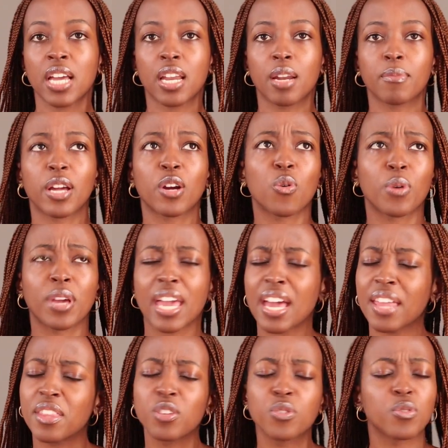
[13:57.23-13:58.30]
And I'm like, okay.
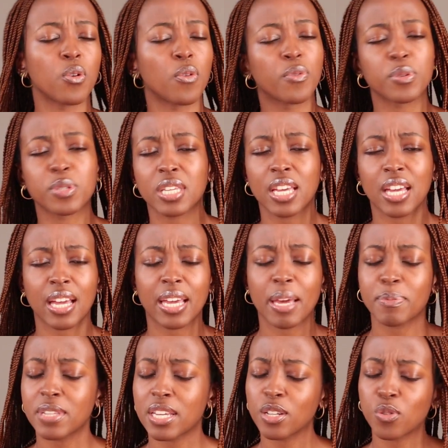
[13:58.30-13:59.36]
And then you, of course, I
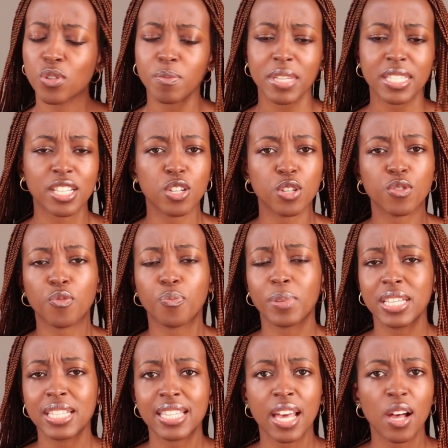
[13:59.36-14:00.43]
kept sending those messages of,
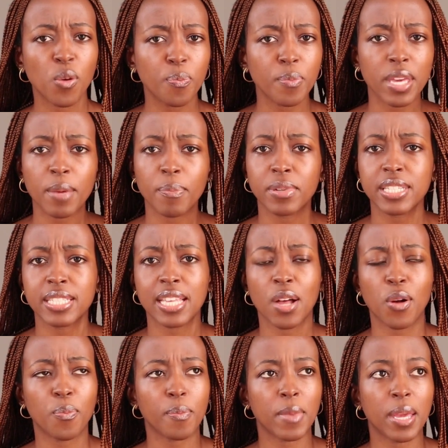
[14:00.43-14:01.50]
please help me, please
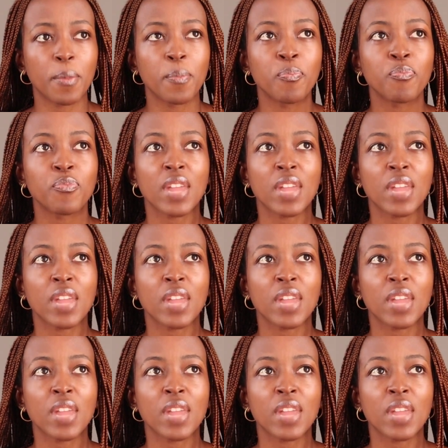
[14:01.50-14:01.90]
help me.